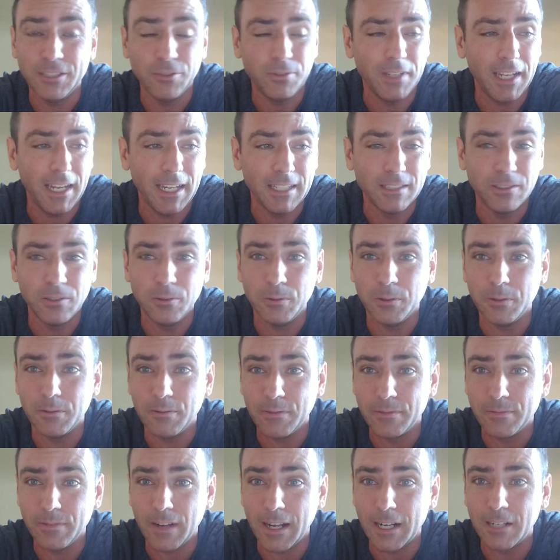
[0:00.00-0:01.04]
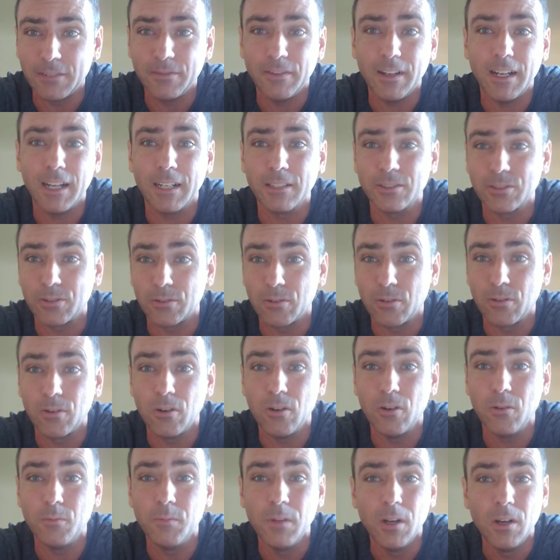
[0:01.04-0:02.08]
You can't do it in Firefox or
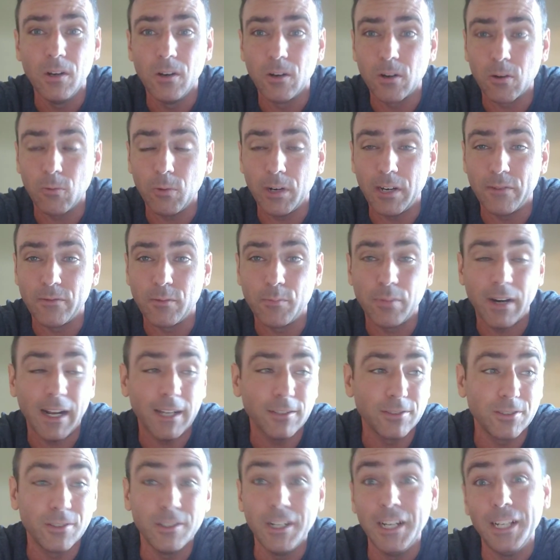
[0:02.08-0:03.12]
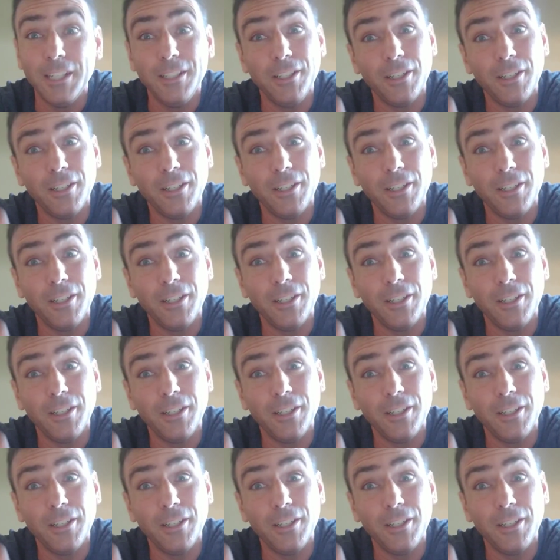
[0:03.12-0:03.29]
Chrome or whatever browser.